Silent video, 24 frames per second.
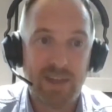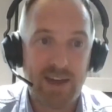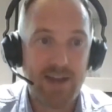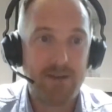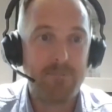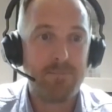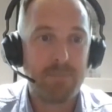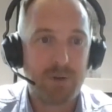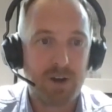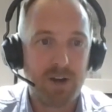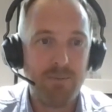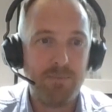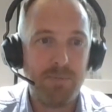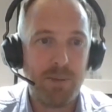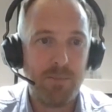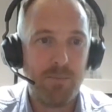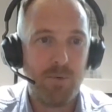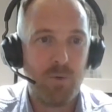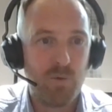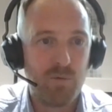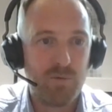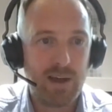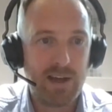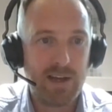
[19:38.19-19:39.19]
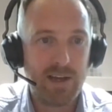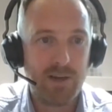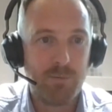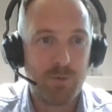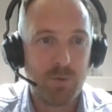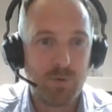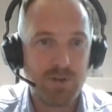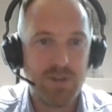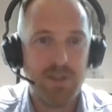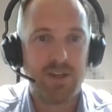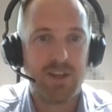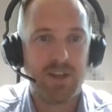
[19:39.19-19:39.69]
that might be more
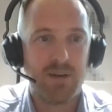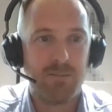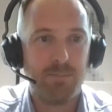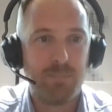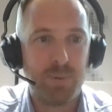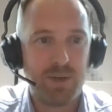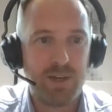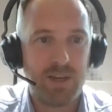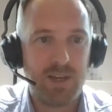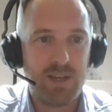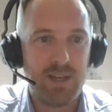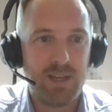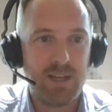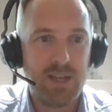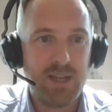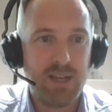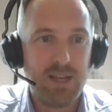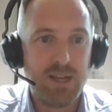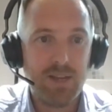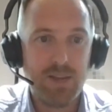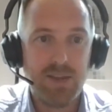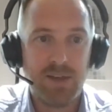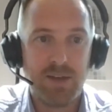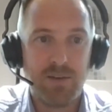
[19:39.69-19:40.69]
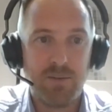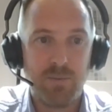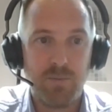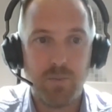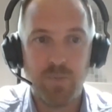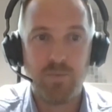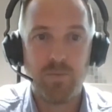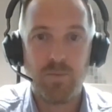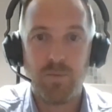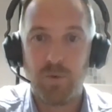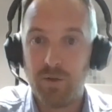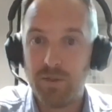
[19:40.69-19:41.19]
valuable to the company
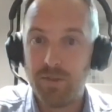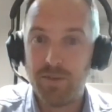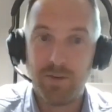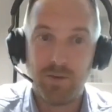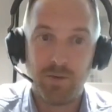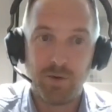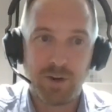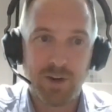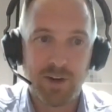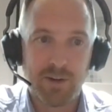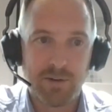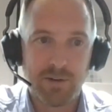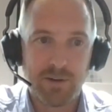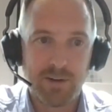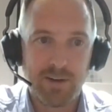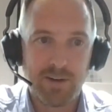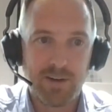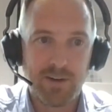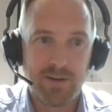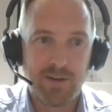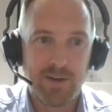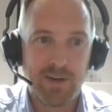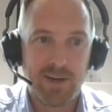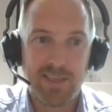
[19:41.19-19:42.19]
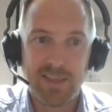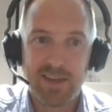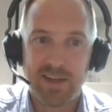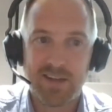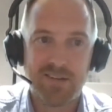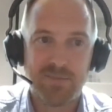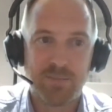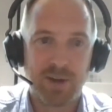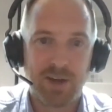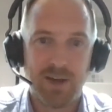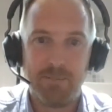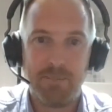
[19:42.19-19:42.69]
than what you're currently doing. And
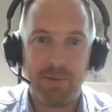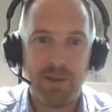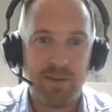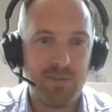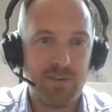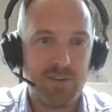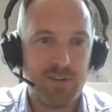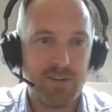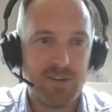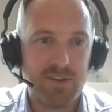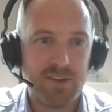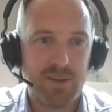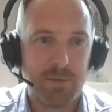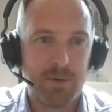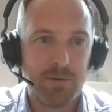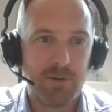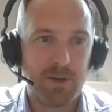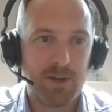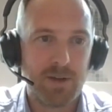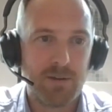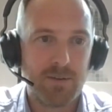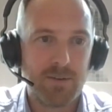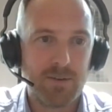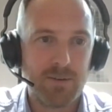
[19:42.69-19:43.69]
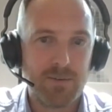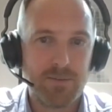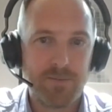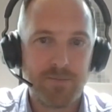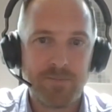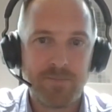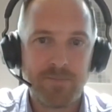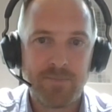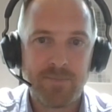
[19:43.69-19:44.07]
that's where pivots come around.